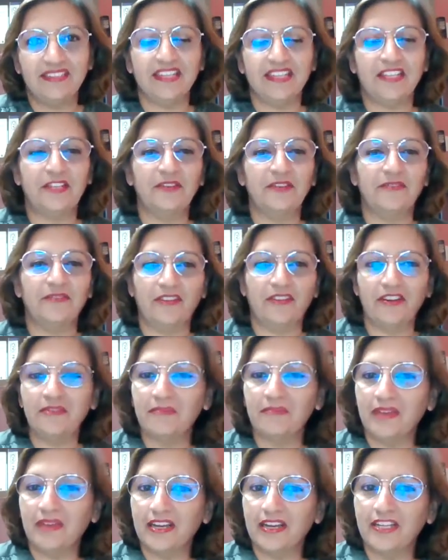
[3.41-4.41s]
Thank you very
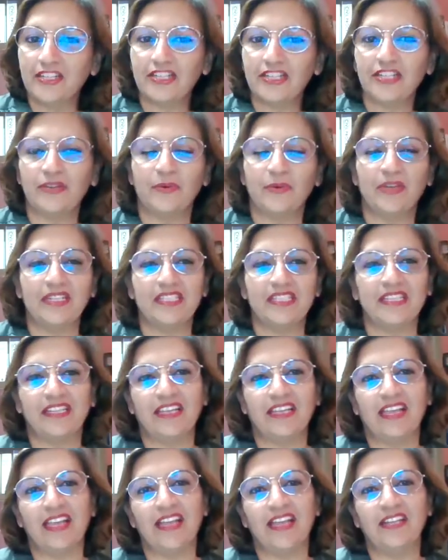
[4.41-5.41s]
much once
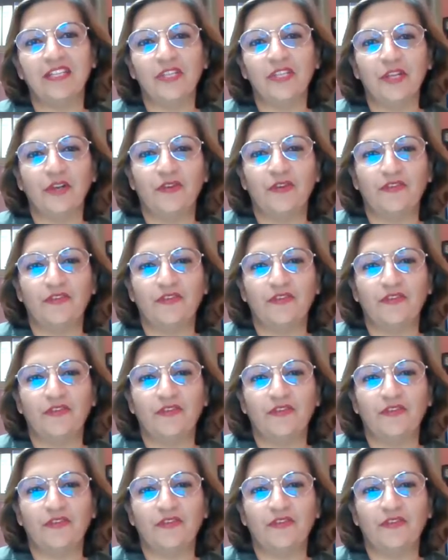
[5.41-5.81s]
again